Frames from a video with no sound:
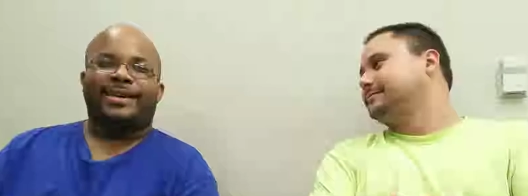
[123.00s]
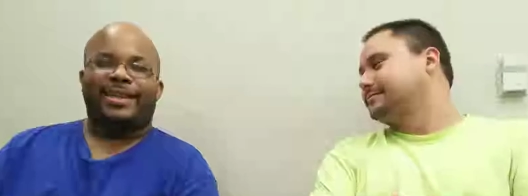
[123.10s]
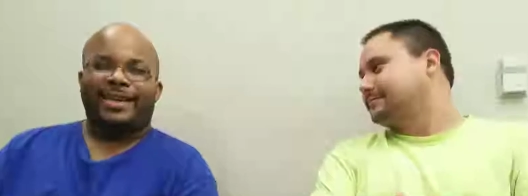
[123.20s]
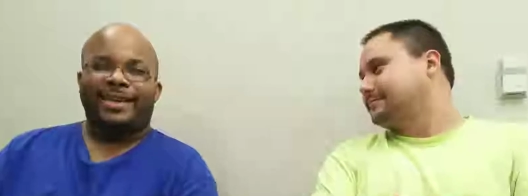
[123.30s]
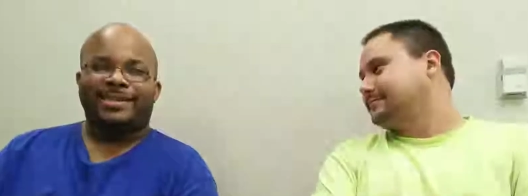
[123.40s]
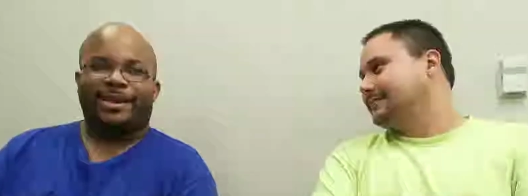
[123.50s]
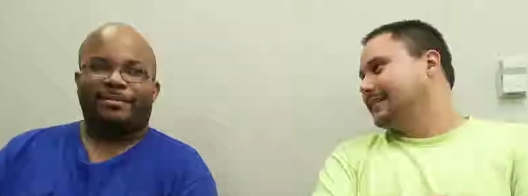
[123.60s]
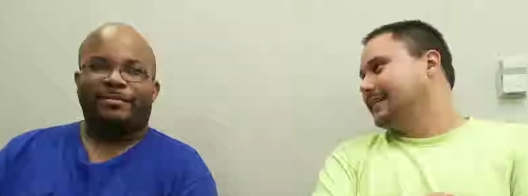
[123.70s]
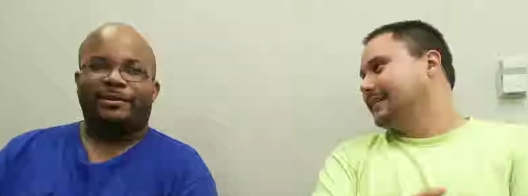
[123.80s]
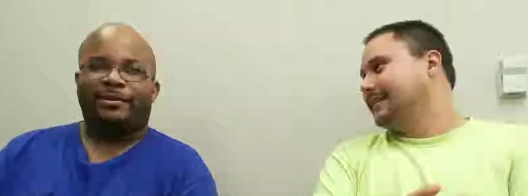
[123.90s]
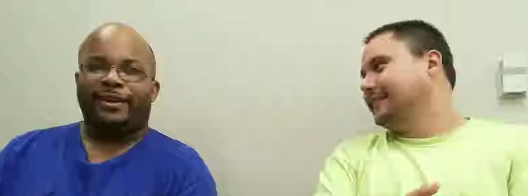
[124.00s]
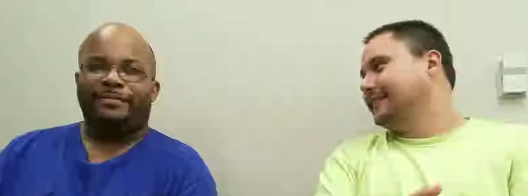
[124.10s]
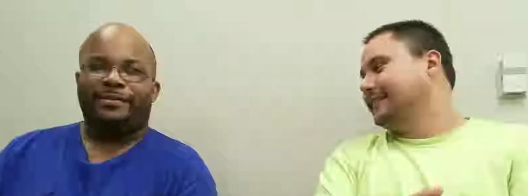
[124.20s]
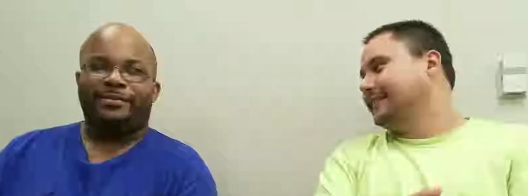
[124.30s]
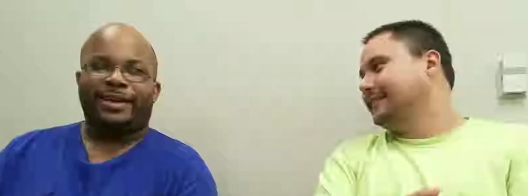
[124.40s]
Speaker 1: a, like he's like a member
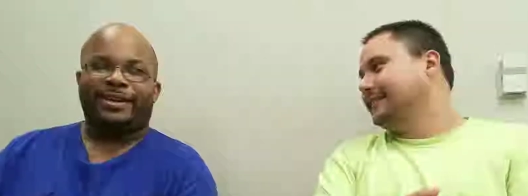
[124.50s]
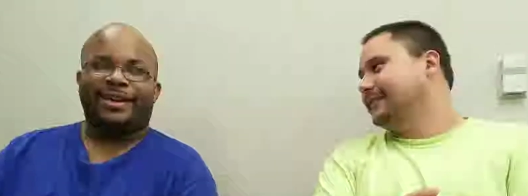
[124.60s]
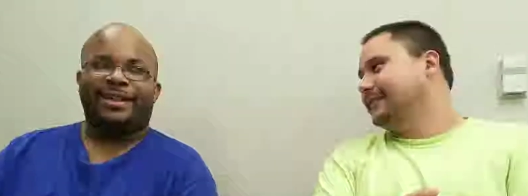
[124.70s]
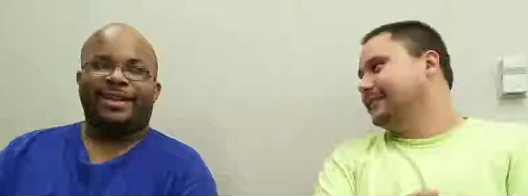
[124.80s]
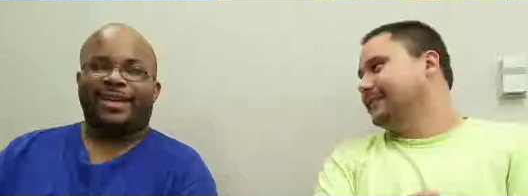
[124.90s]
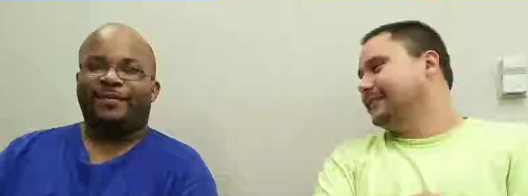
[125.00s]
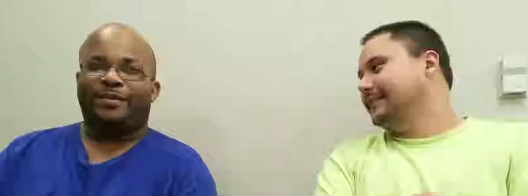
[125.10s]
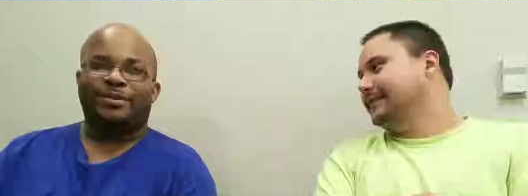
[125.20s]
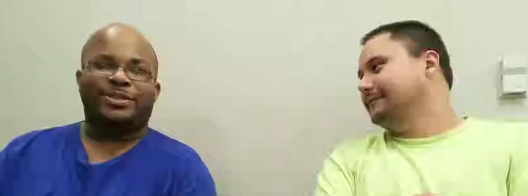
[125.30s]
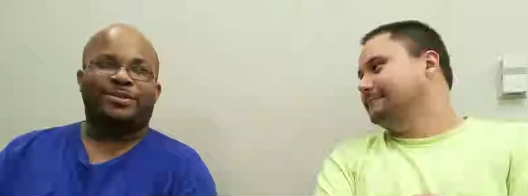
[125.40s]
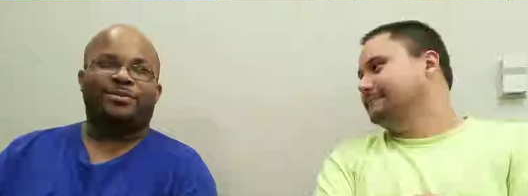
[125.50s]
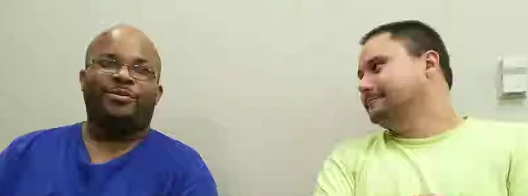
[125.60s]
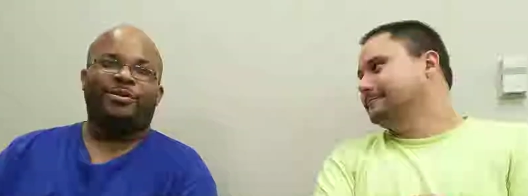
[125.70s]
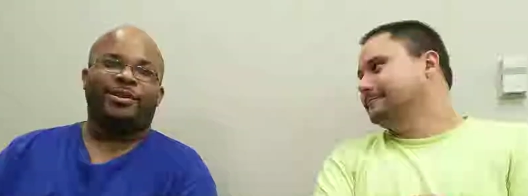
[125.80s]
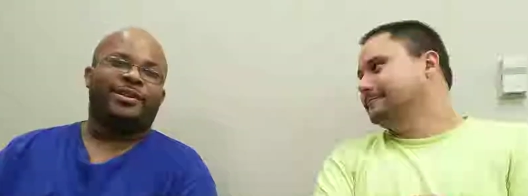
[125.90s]
of like kind of like evolution
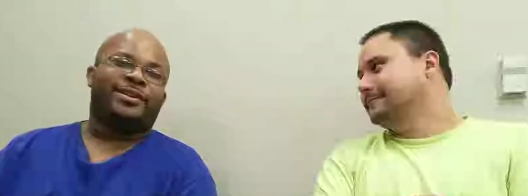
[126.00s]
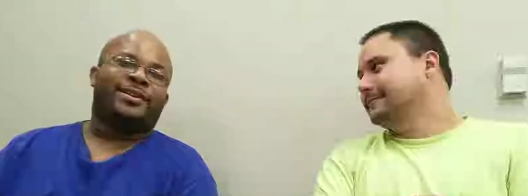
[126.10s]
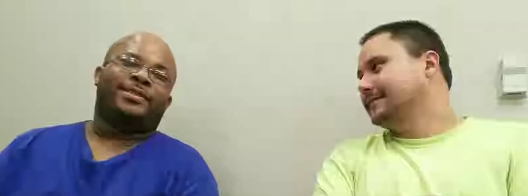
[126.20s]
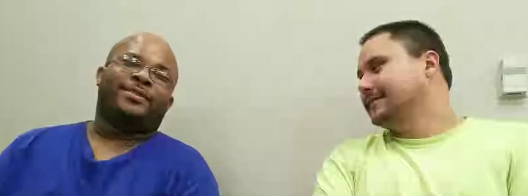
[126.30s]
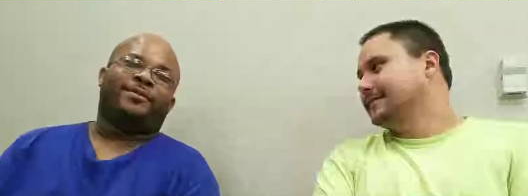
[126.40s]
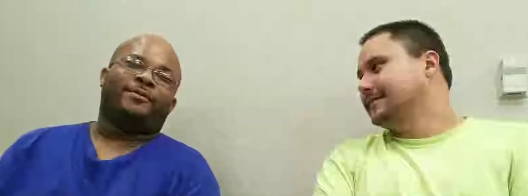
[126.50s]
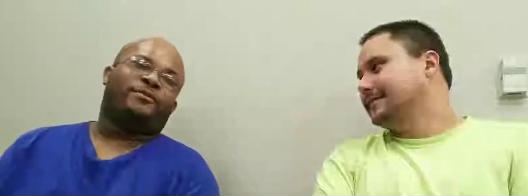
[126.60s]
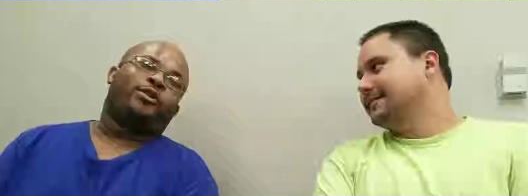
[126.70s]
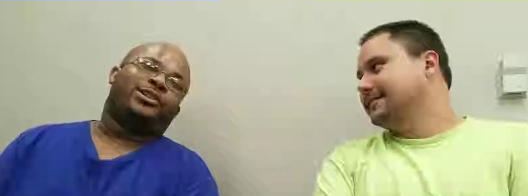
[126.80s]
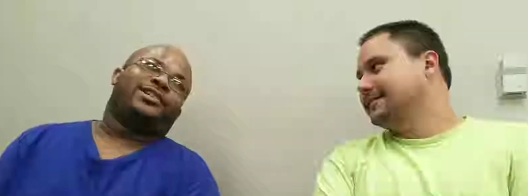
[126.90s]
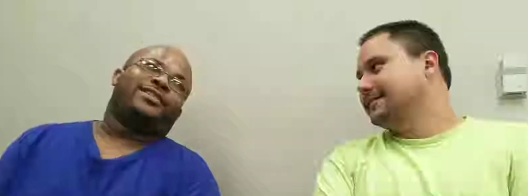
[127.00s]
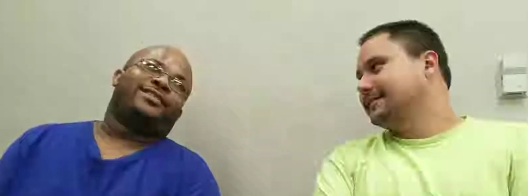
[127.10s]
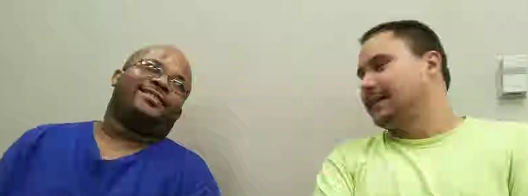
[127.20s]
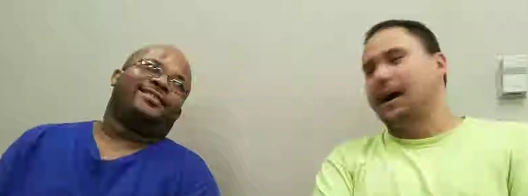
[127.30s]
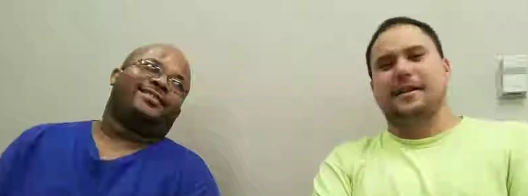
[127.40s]
or
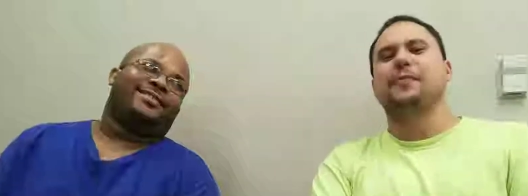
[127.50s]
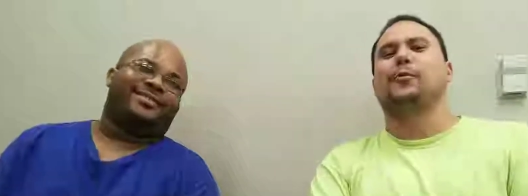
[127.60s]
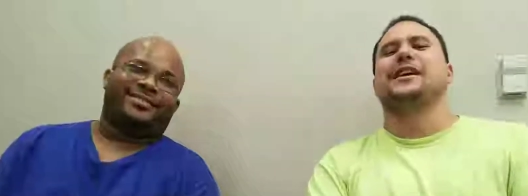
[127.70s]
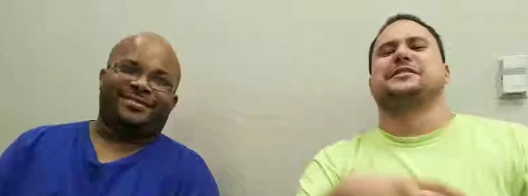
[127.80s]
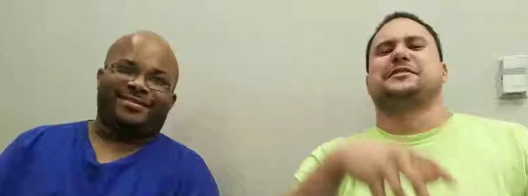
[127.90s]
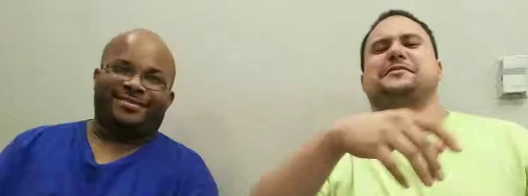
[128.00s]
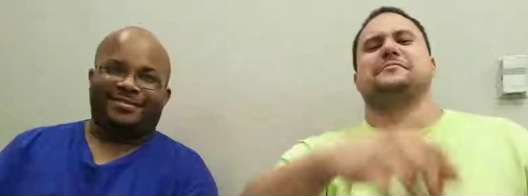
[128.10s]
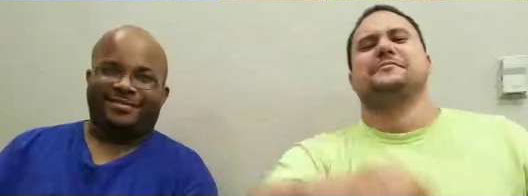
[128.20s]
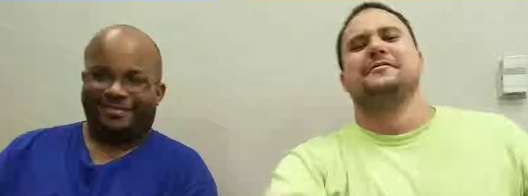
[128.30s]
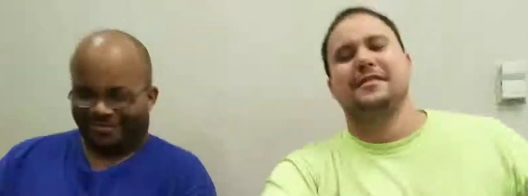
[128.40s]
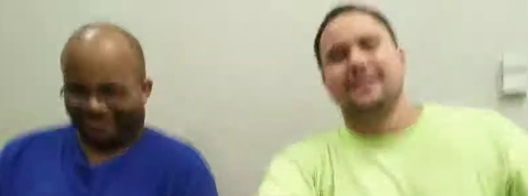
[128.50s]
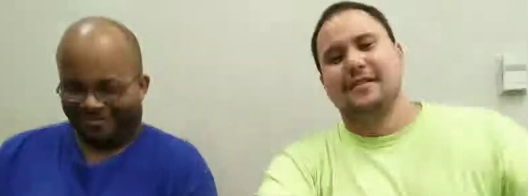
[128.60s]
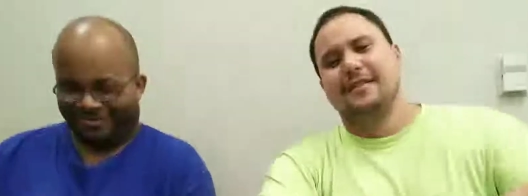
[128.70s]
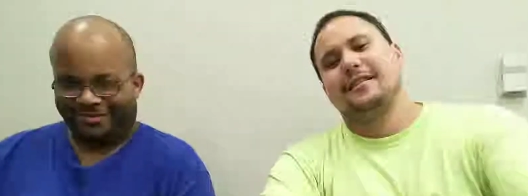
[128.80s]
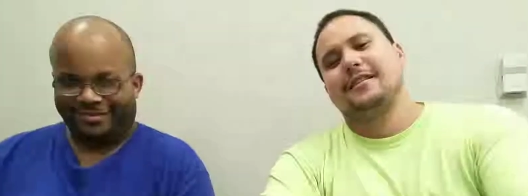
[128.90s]
fortune. Yeah, you
Speaker 2: wish.
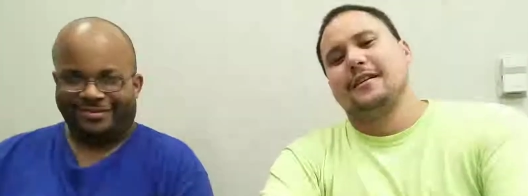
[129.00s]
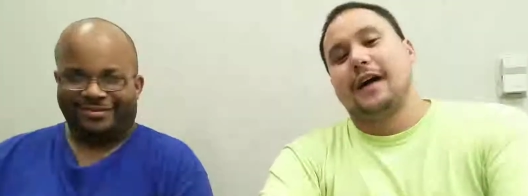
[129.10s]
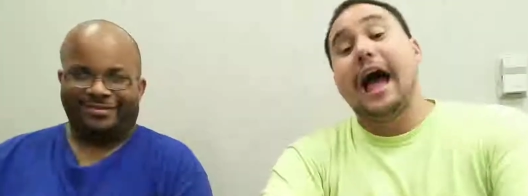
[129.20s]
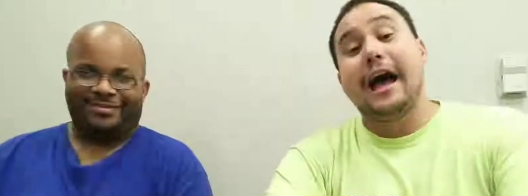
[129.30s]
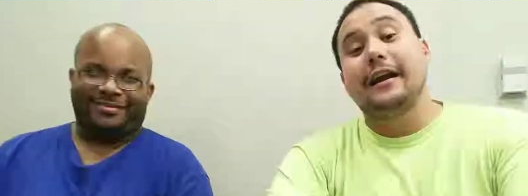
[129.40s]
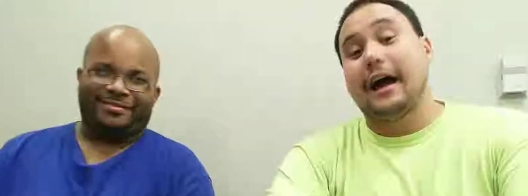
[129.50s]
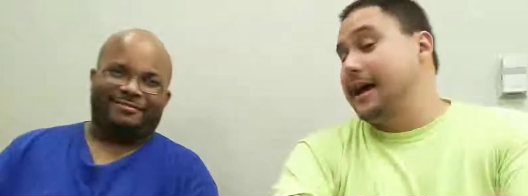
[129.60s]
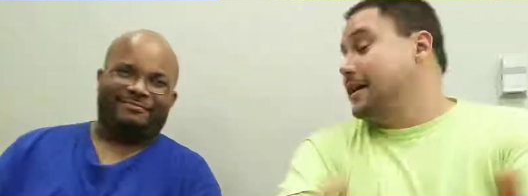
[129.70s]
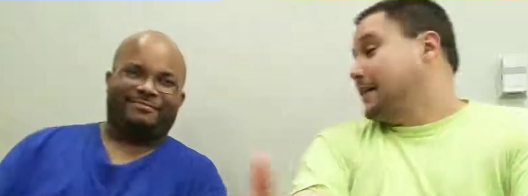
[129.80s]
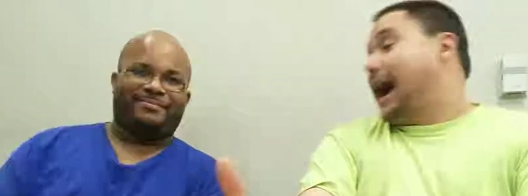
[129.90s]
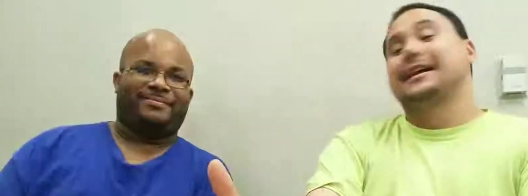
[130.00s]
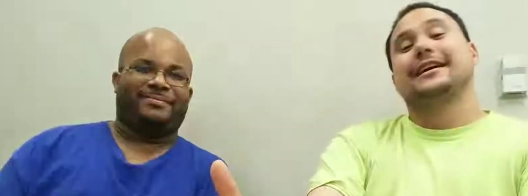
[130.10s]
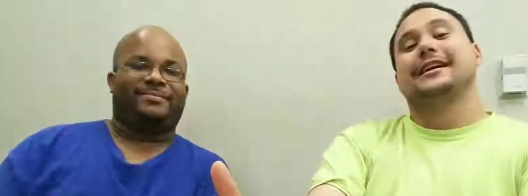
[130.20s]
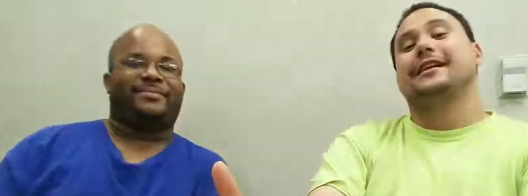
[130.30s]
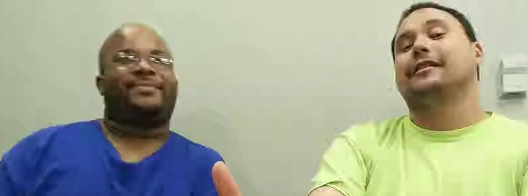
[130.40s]
And it, I
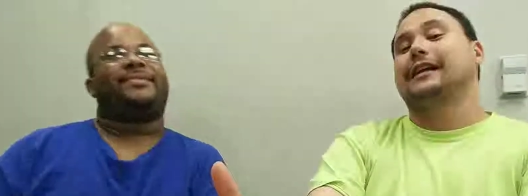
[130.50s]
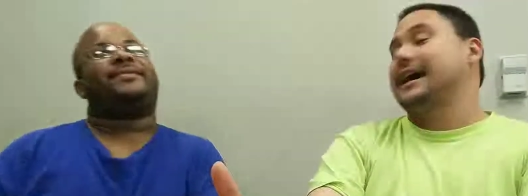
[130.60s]
didn't hear it